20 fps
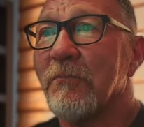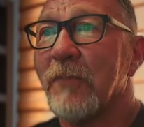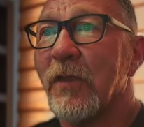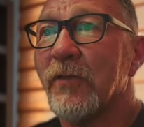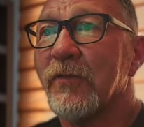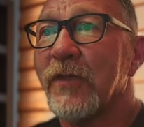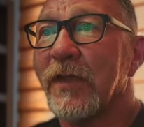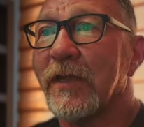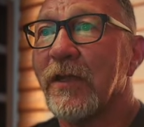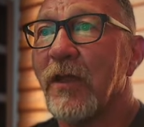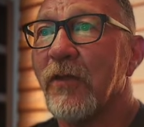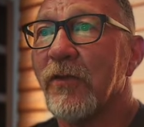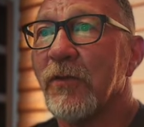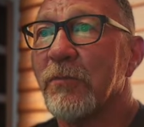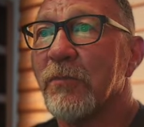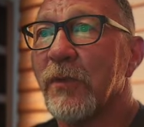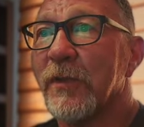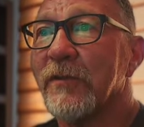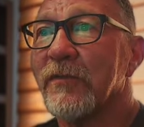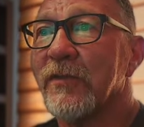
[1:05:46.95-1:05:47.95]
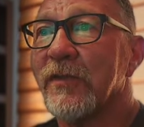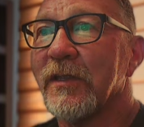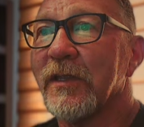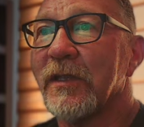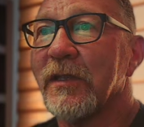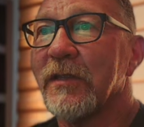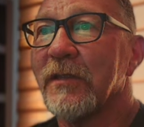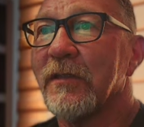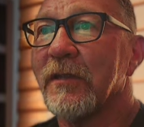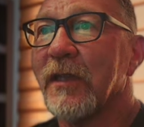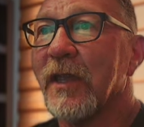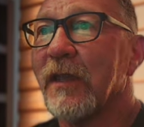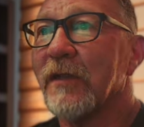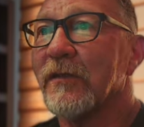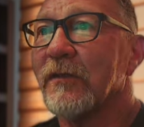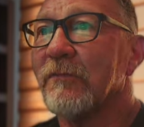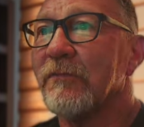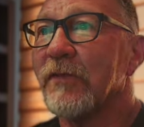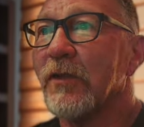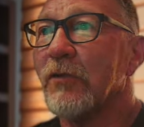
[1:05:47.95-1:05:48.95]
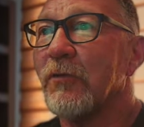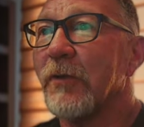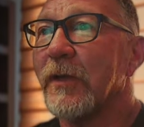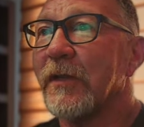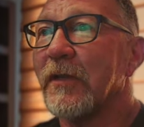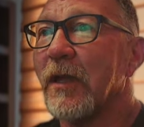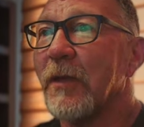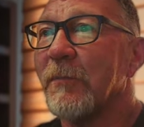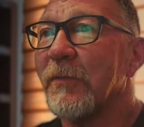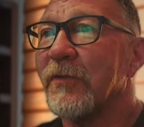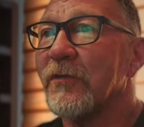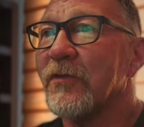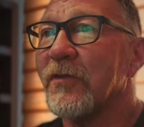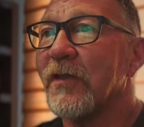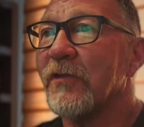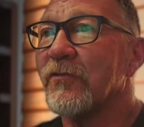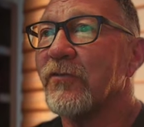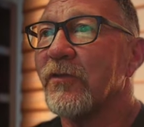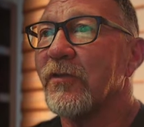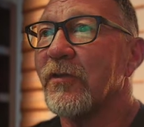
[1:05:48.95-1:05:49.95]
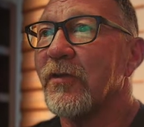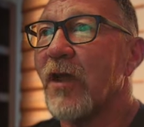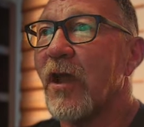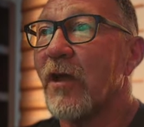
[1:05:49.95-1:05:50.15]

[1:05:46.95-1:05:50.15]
Multicolor printing, active flow recompensation,